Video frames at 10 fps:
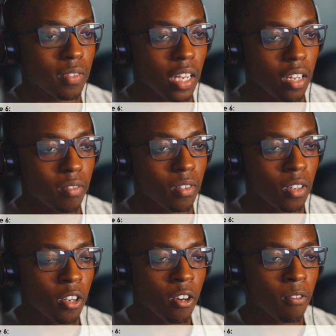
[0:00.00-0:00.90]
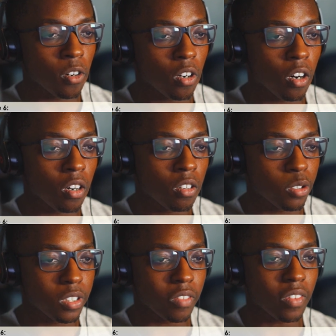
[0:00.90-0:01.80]
for all, or something else?
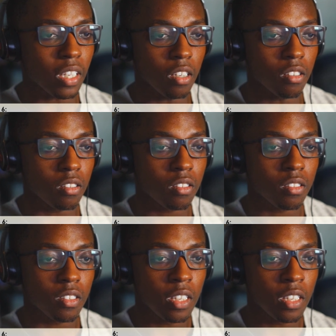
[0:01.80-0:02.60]
So